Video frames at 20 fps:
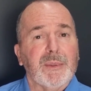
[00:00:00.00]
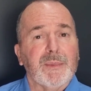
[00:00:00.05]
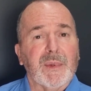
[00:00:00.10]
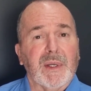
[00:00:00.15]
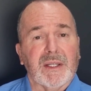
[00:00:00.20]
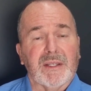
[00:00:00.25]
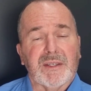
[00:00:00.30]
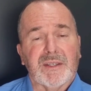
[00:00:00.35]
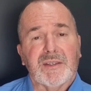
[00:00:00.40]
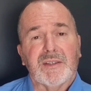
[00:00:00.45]

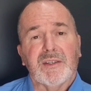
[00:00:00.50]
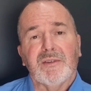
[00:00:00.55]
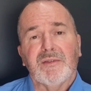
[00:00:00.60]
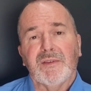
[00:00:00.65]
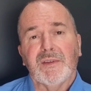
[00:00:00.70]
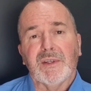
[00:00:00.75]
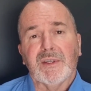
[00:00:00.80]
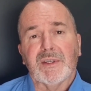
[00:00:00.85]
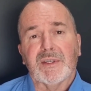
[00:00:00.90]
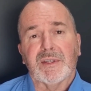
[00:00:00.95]
And
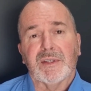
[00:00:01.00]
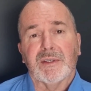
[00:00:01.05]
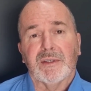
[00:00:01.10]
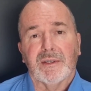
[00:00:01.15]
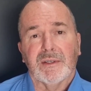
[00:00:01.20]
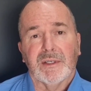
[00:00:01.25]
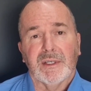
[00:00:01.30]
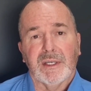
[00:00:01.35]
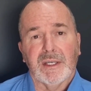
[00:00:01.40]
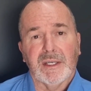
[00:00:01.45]
stiffness
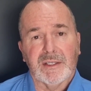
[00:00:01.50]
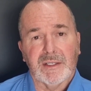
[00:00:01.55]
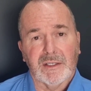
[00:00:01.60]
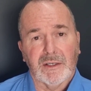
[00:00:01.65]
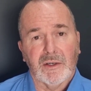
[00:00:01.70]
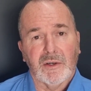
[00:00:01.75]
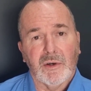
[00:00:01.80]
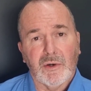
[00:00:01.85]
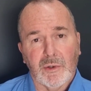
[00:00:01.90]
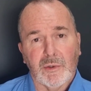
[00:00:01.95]
is a
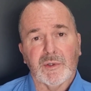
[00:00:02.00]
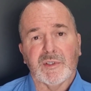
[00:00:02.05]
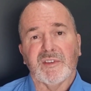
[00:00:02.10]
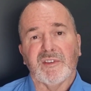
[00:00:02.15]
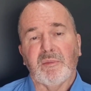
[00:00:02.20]
cause